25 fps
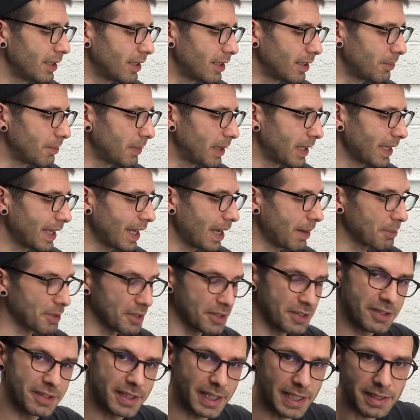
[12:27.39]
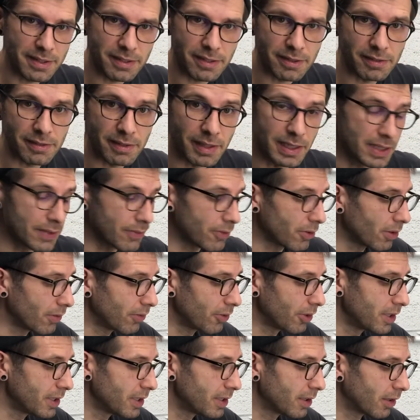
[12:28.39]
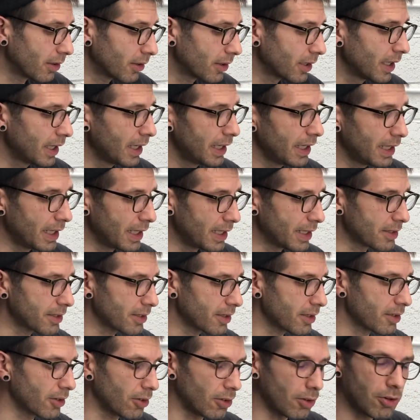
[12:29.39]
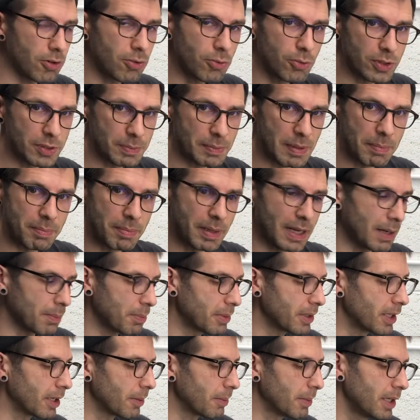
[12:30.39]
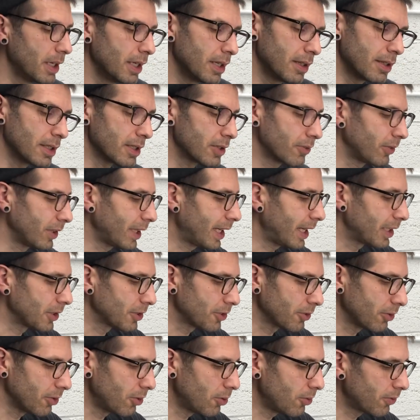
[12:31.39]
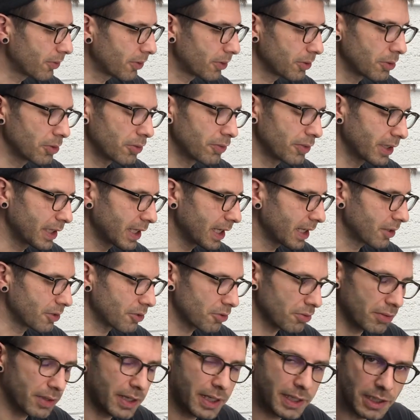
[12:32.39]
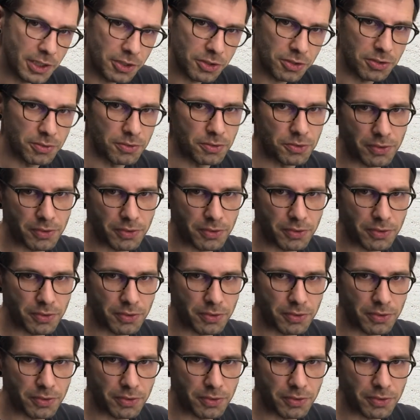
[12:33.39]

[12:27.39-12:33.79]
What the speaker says: my camera senses that it's very, very dark, and it's going to always be popping up this flash. So over and over again, trying to shoot.